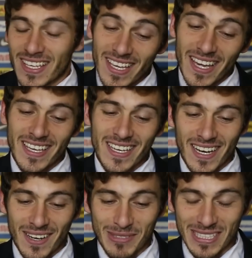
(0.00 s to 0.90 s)

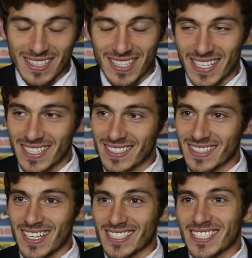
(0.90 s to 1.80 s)
Yeah. I mean, like
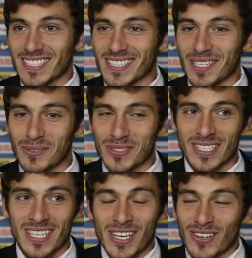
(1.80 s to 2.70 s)
last season, I
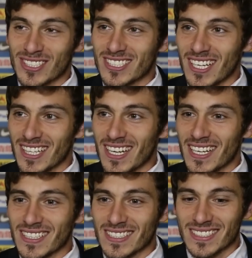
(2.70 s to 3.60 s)
was on the
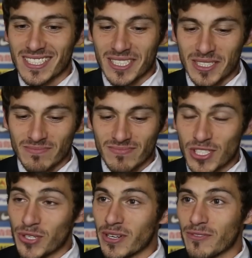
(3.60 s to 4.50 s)
sideline
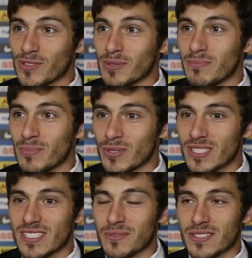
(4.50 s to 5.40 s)
cheering for the
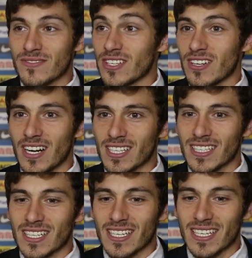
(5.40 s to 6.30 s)
boys. It was very
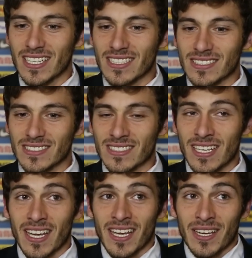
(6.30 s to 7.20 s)
hard, and
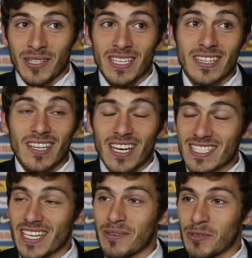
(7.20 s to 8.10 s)
that
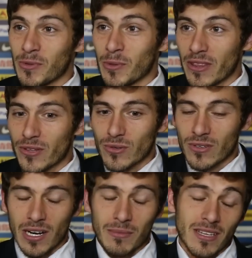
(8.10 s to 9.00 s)
last game when we went
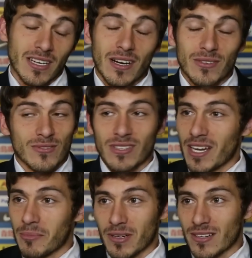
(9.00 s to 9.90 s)
through, I was really
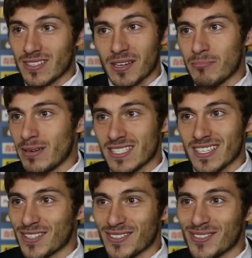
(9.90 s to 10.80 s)
happy. I was like
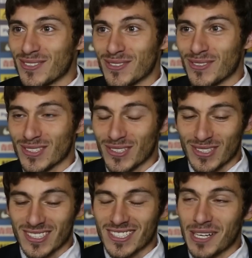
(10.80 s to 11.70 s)
buzzing
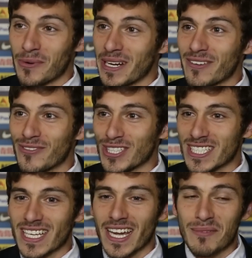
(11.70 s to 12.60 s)
all the time, waiting for
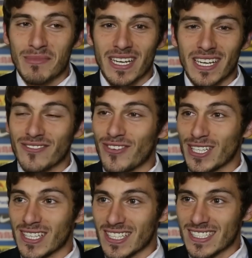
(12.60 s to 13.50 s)
this game, and
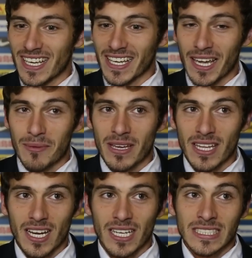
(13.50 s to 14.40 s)
finally this day came.
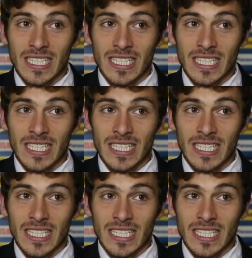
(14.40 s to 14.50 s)
And I